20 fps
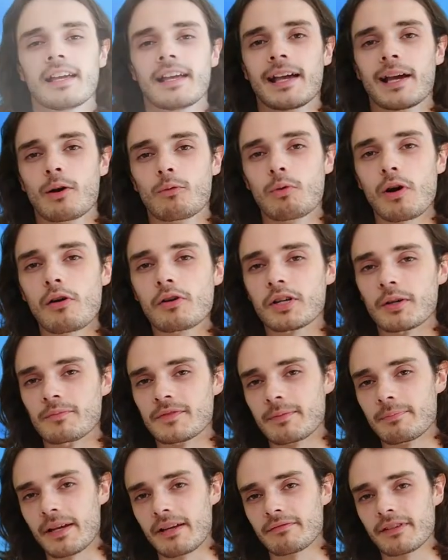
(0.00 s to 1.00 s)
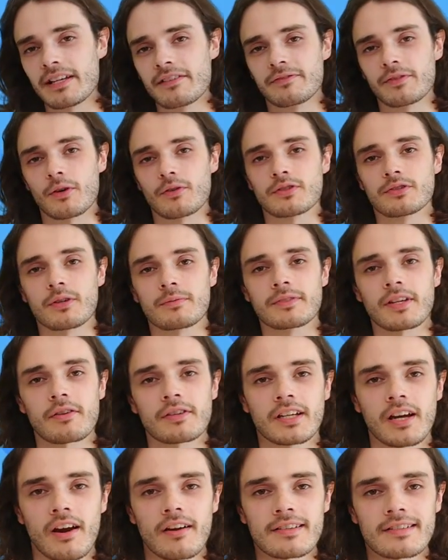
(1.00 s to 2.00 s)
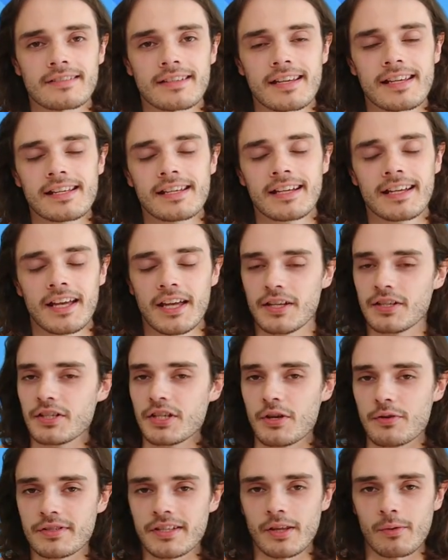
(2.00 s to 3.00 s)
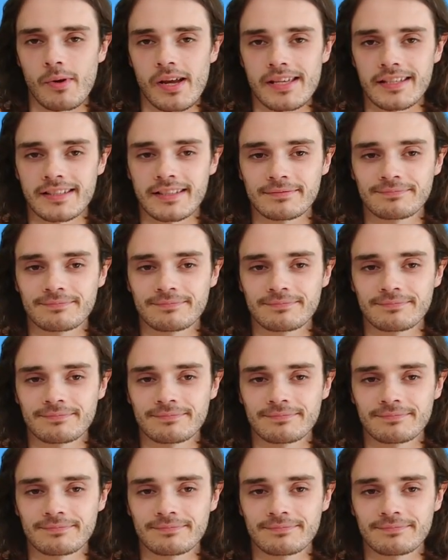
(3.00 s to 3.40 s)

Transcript: Welcome to Bitrefill's cryptocurrency news of the week.